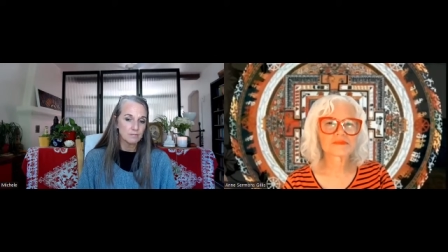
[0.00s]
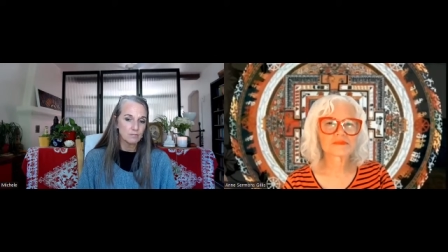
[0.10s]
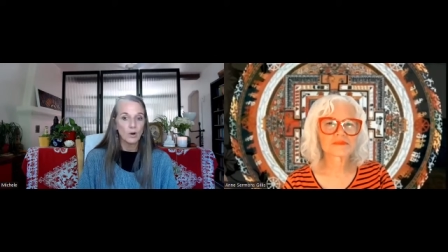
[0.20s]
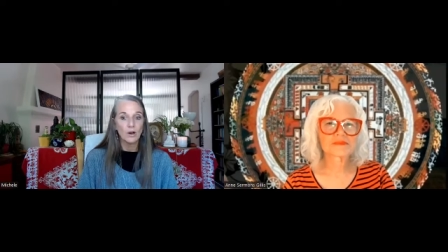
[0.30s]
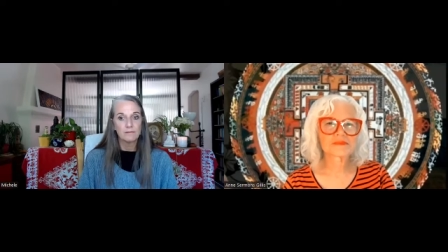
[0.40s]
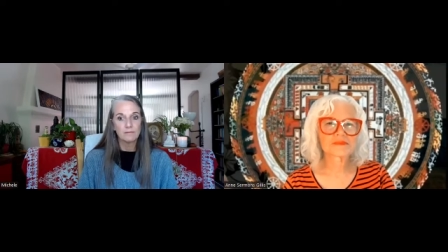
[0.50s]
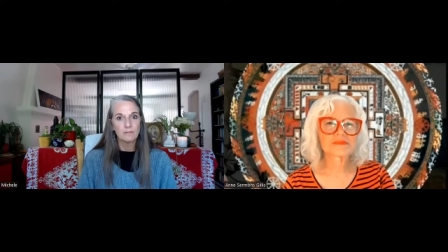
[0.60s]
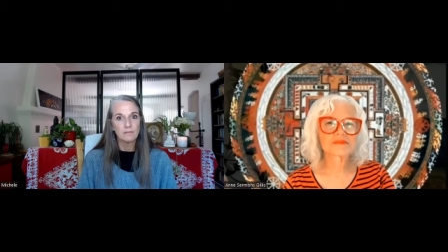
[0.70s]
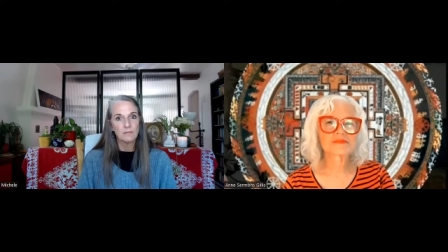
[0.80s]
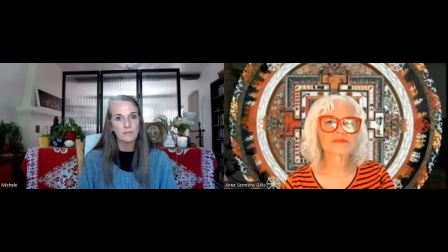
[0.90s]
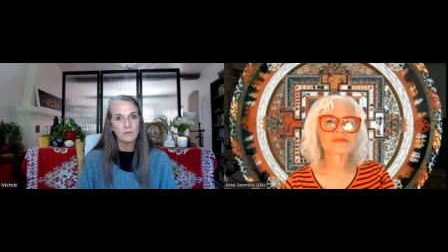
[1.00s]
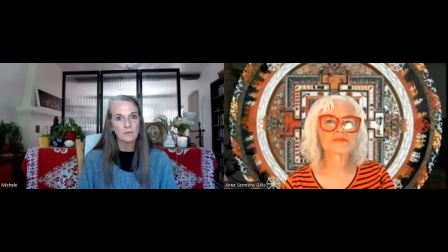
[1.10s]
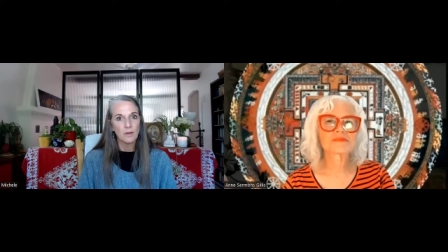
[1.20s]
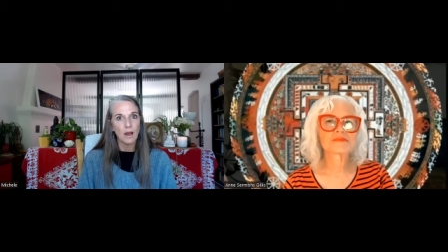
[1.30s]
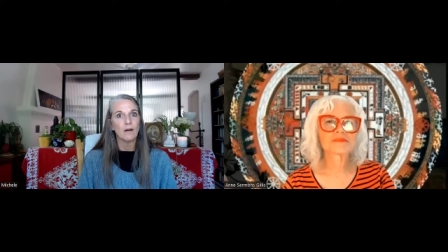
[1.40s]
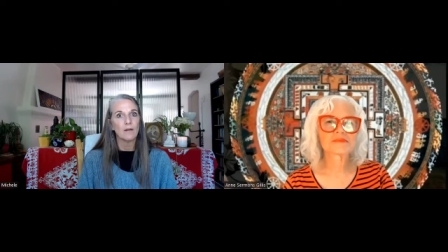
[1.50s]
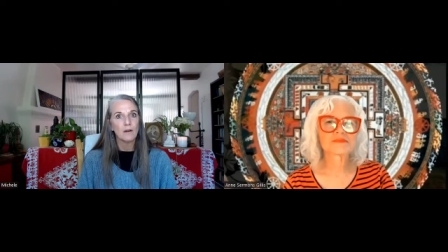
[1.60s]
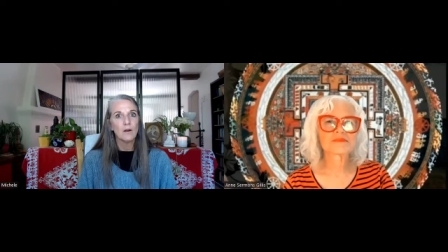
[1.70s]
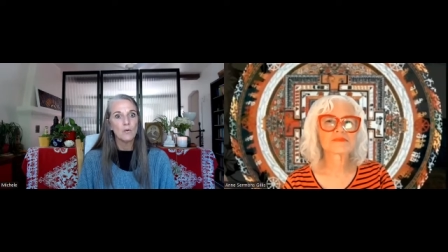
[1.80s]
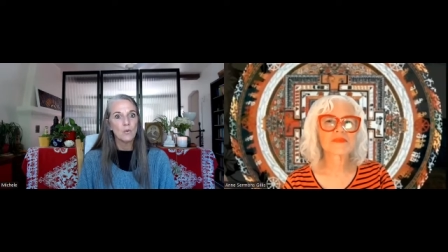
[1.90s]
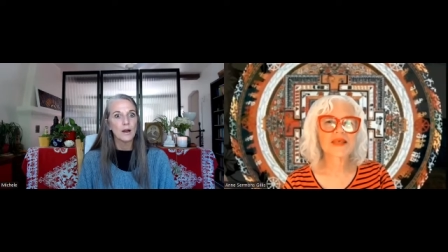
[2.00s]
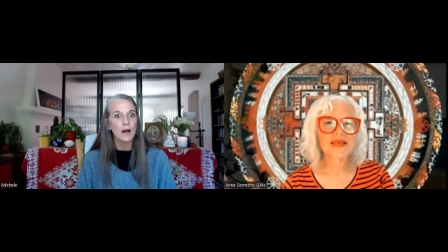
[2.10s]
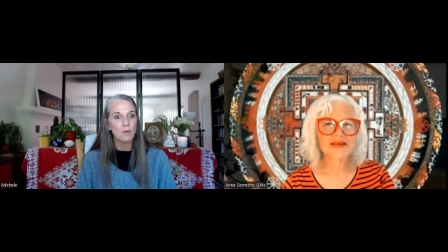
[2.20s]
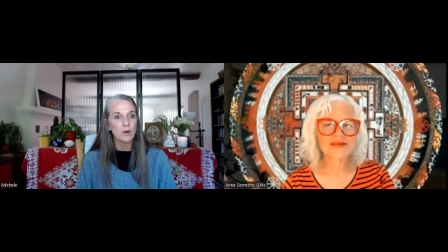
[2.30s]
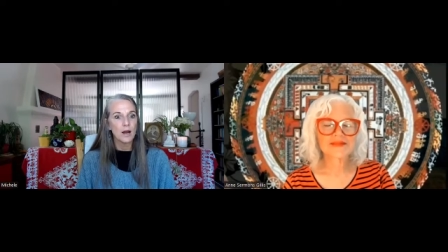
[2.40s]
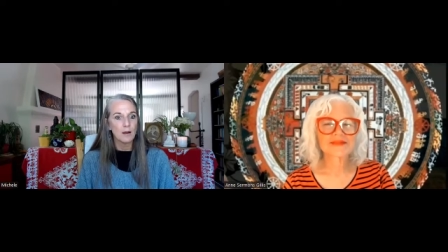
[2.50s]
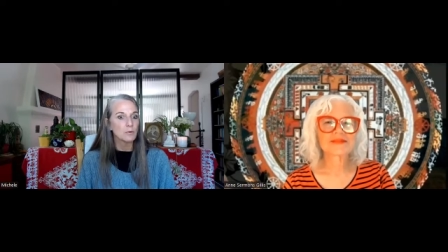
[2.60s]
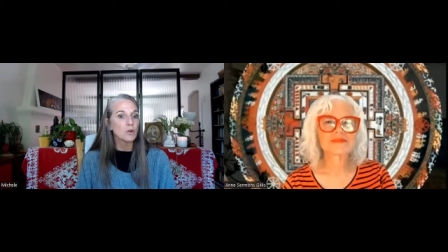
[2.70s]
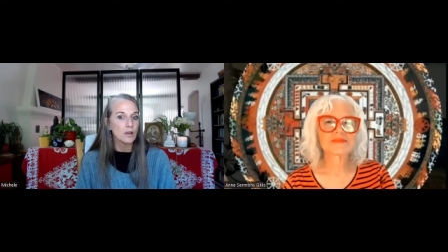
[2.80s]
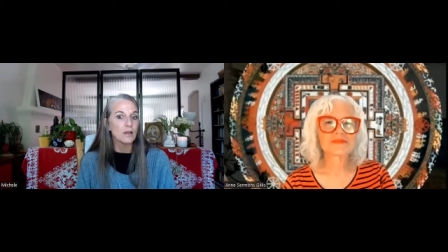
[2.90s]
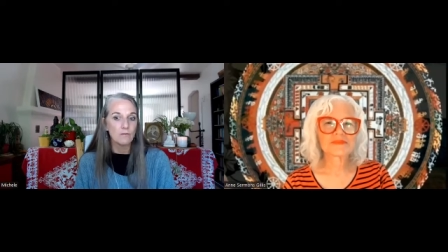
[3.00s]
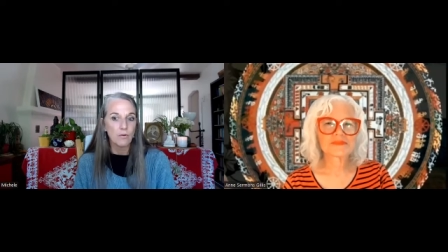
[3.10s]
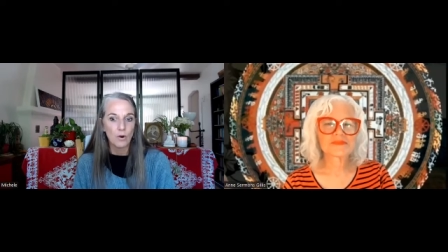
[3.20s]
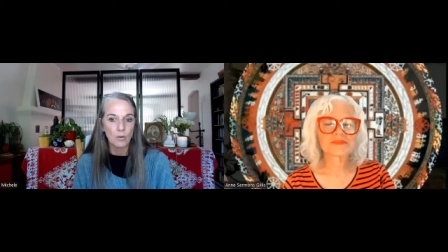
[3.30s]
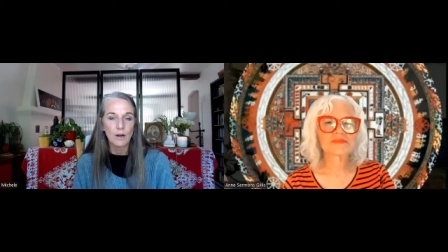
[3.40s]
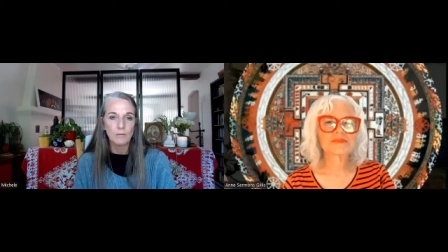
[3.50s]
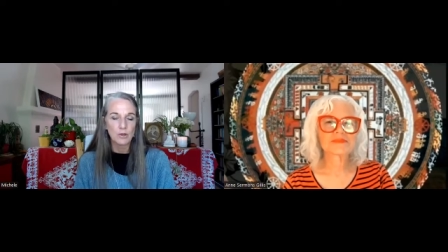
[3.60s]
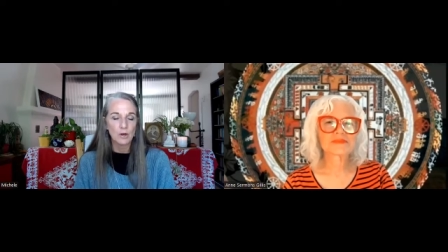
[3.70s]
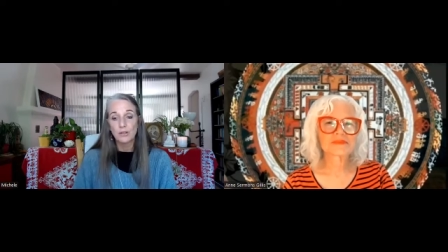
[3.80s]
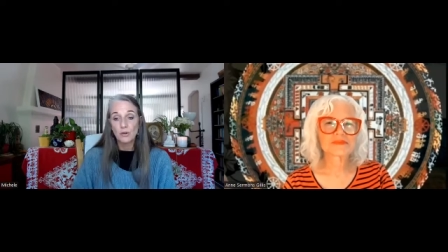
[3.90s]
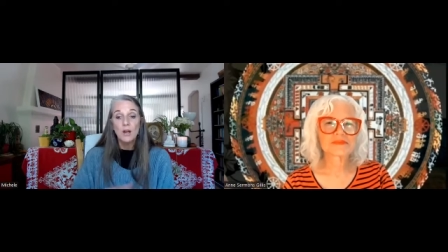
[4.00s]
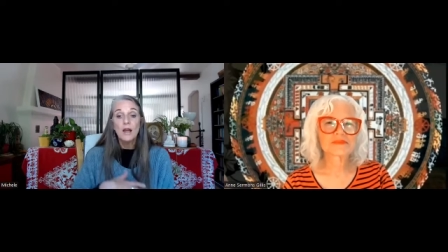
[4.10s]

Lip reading: what, yeah, what I'm looking for, what I'm trying to do.